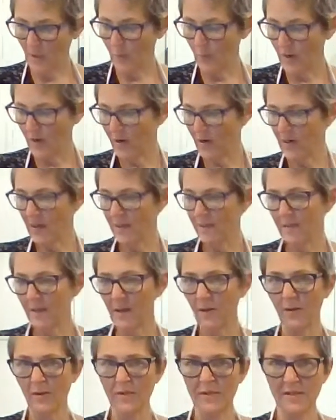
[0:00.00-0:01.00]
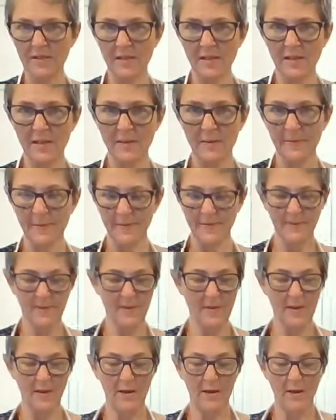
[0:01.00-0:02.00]
We are gonna melt
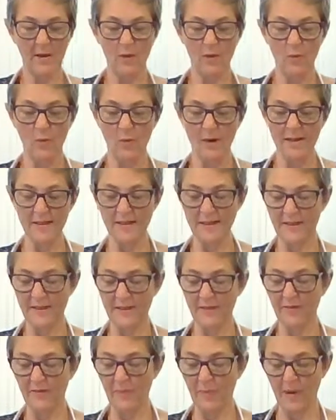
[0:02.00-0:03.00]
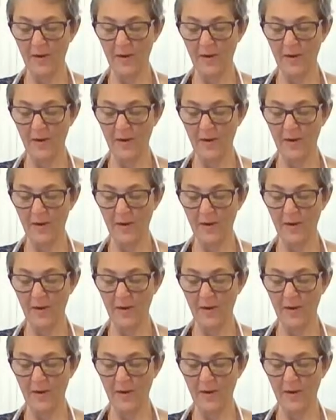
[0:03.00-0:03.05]
1 stick of